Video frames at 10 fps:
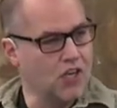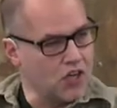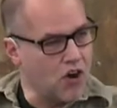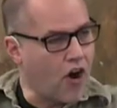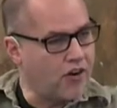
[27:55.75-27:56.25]

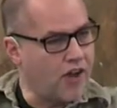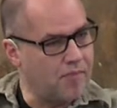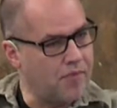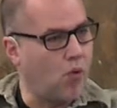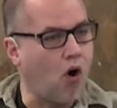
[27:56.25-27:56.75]
guard
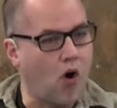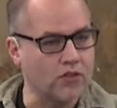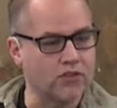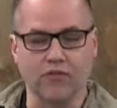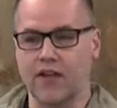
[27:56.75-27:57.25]
up the
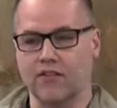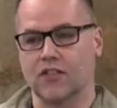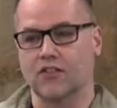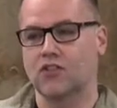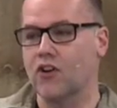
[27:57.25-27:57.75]
walls around
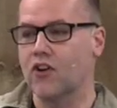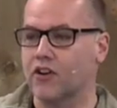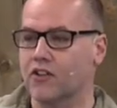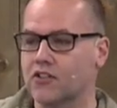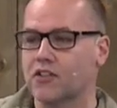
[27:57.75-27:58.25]
this
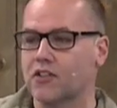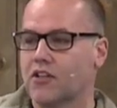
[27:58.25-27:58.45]
church.